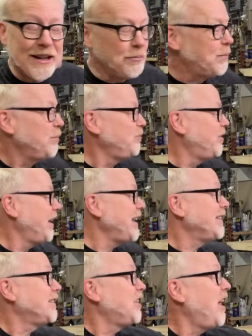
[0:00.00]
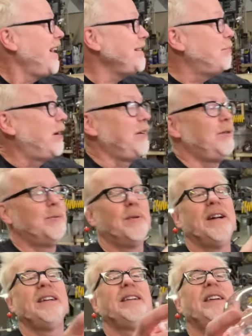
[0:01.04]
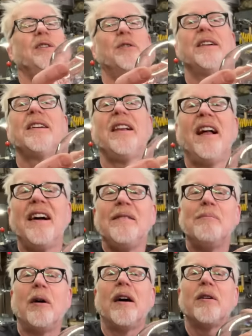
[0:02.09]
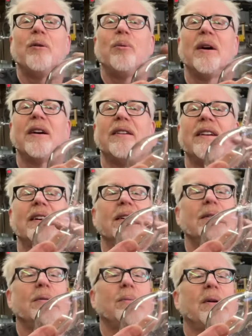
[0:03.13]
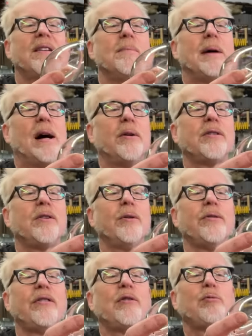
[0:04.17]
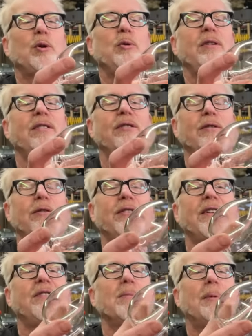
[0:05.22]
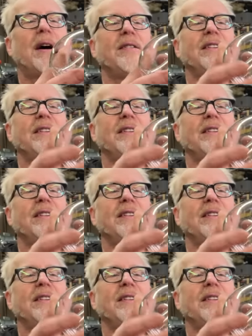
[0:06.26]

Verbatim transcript: Like a Klein bottle, right? Here in a Klein bottle where the where the mouth goes through the surface of the bottle,